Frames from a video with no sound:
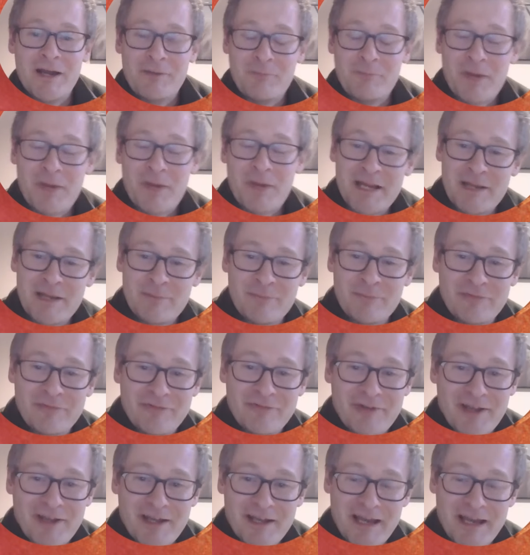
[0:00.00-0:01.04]
My name's
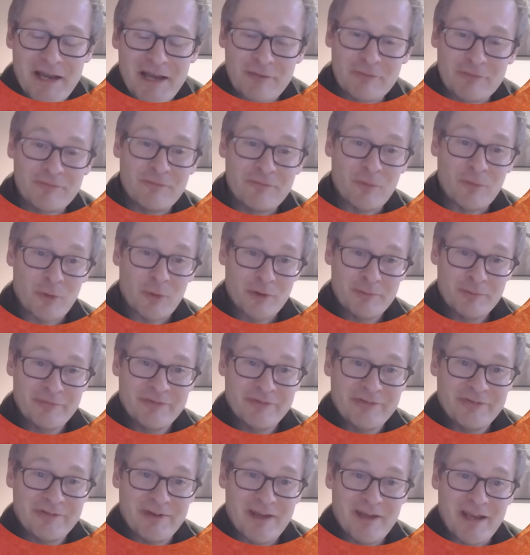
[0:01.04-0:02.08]
Andrew
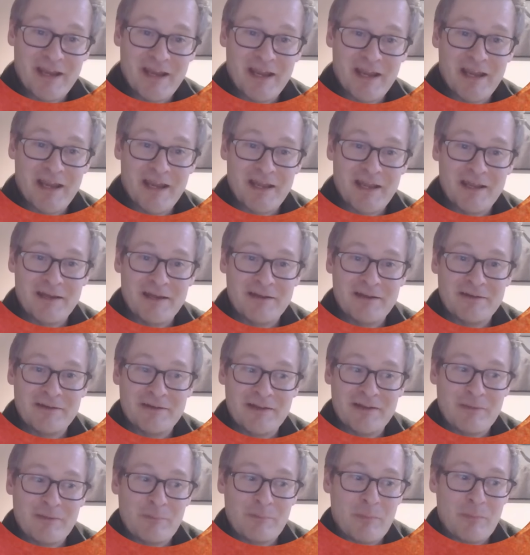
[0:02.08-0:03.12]
Forbes, and
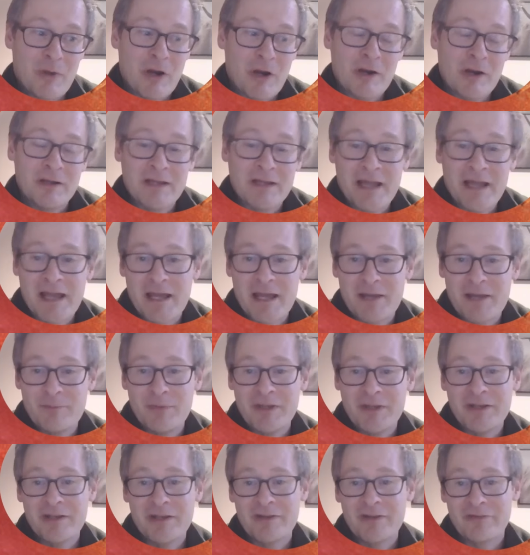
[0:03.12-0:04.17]
our lab
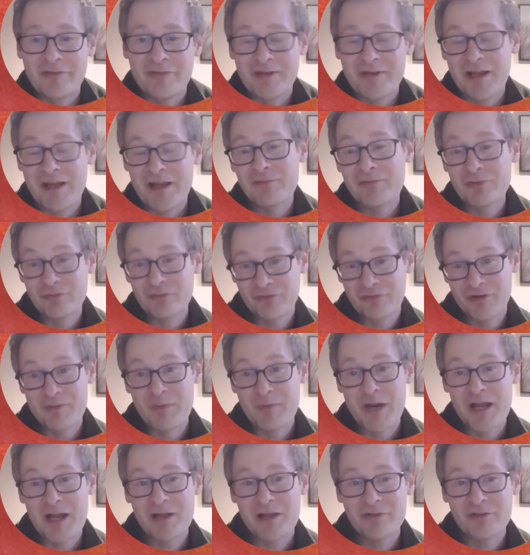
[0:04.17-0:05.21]
is an evolutionary
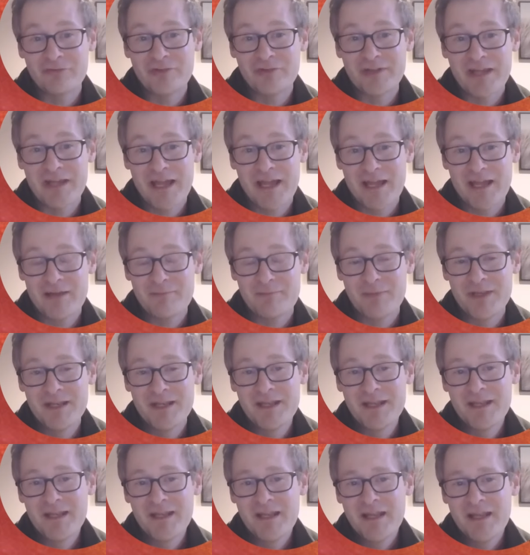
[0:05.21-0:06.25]
biology lab.
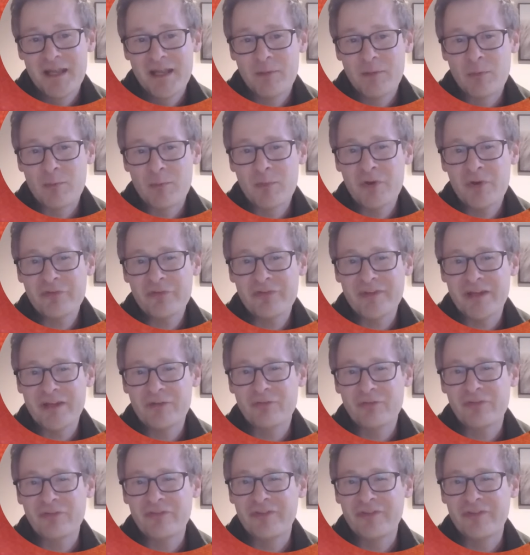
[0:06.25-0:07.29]
We're mostly
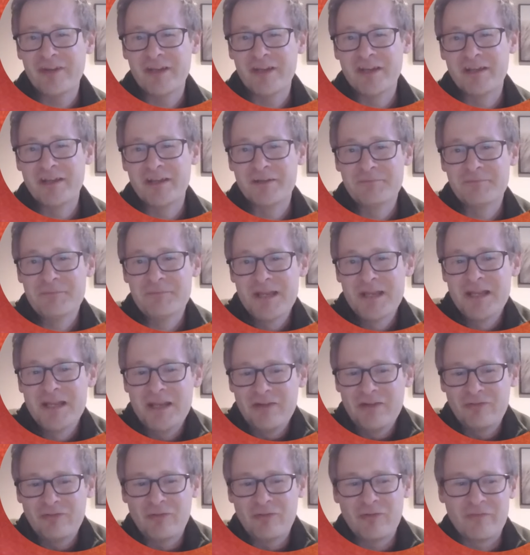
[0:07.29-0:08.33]
interested in
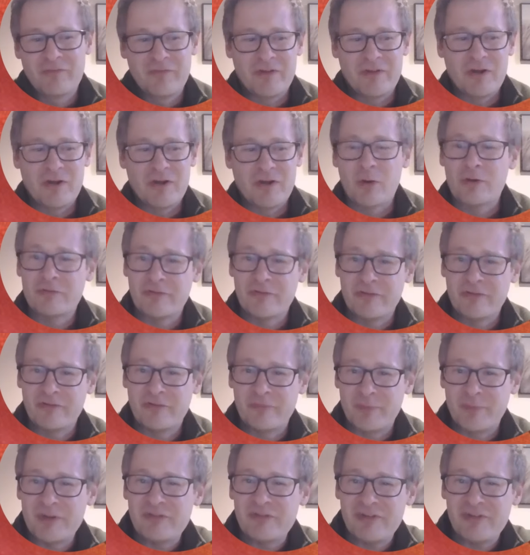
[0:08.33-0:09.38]
sort of the origin of
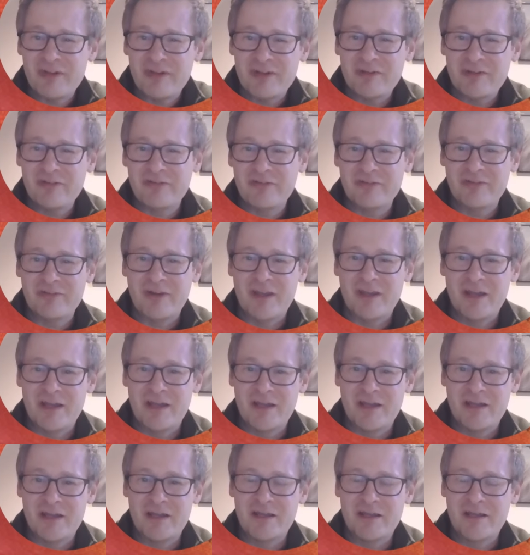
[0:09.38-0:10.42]
species,
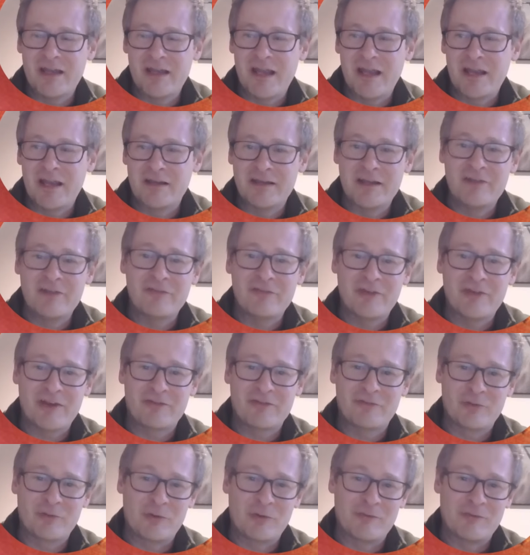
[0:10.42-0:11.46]
and
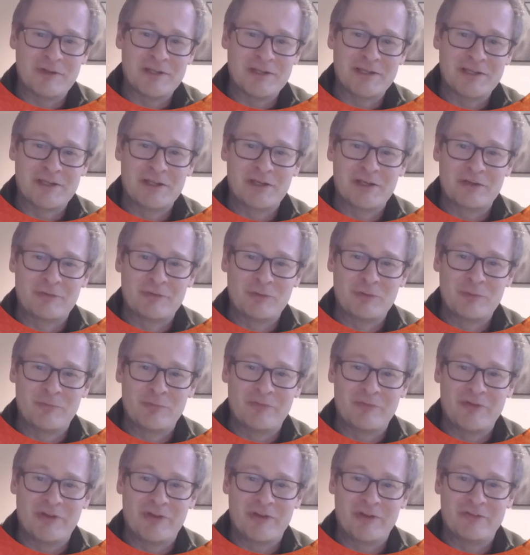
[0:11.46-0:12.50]
insects are a really good group
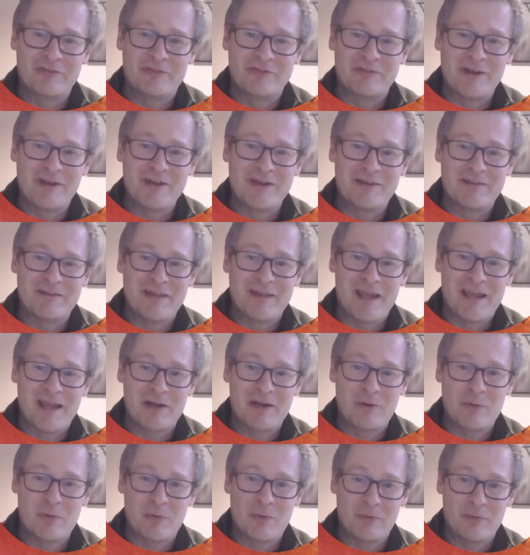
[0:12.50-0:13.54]
to study
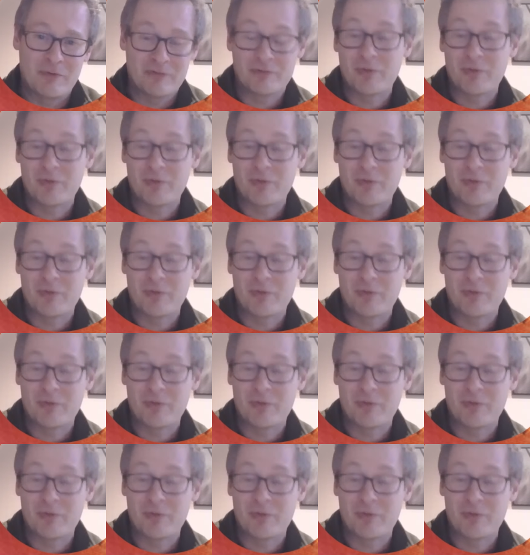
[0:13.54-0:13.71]
the